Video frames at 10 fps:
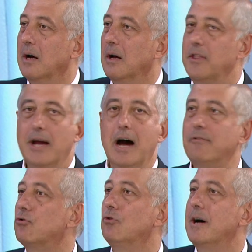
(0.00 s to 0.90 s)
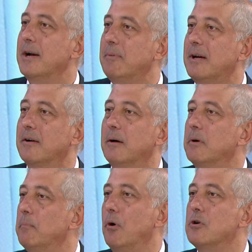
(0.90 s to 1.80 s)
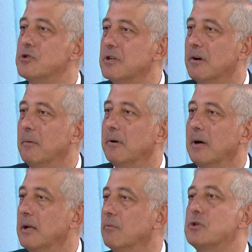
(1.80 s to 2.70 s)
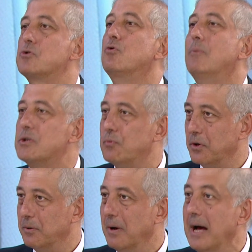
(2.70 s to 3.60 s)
they have to know Arabic grammar, Persian grammar, and it was too much for them.